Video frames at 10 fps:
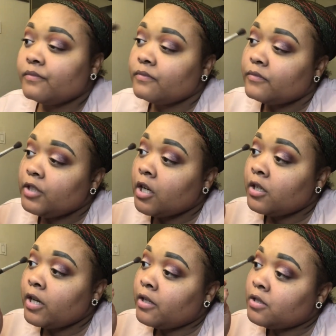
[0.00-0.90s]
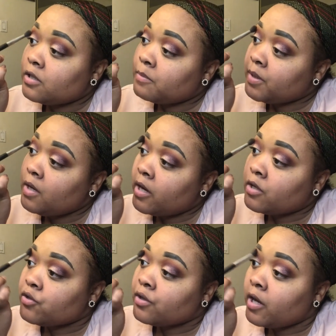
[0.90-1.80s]
y'all gotta just be
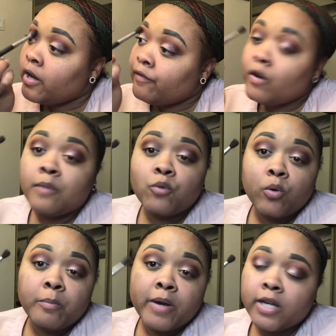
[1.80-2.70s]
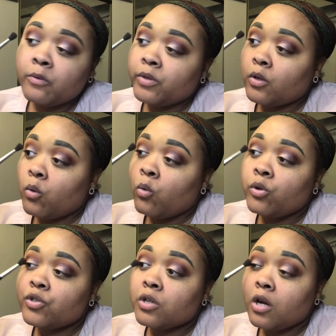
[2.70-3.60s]
extra careful. I'm going back in with the
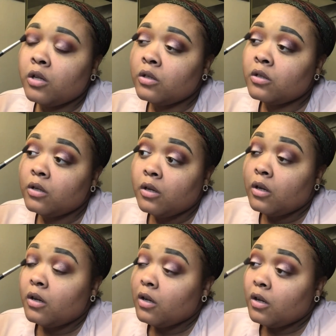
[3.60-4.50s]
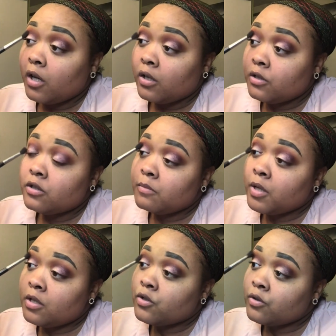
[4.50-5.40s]
orange color and just
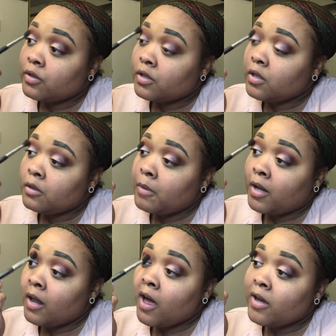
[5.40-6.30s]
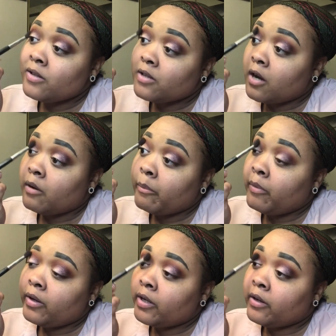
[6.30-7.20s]
making sure, again, my lines are
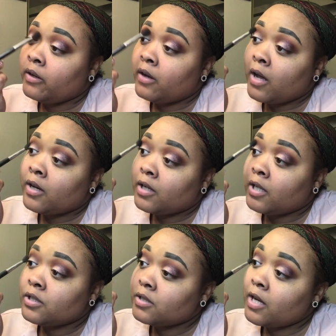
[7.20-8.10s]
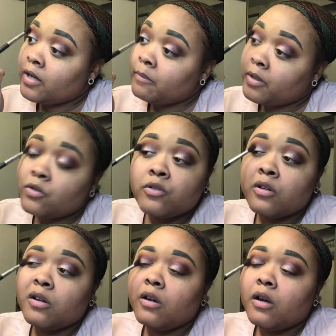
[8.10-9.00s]
blended. I just gotta make
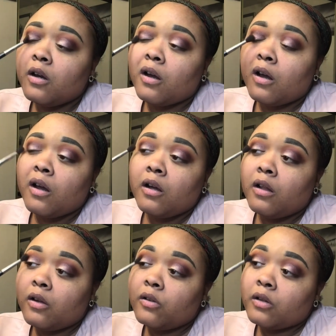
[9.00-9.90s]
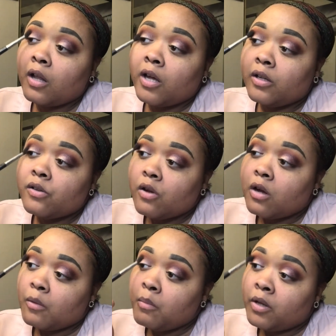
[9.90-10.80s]
sure those lines
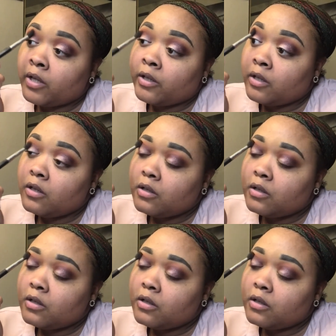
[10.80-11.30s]
are blended.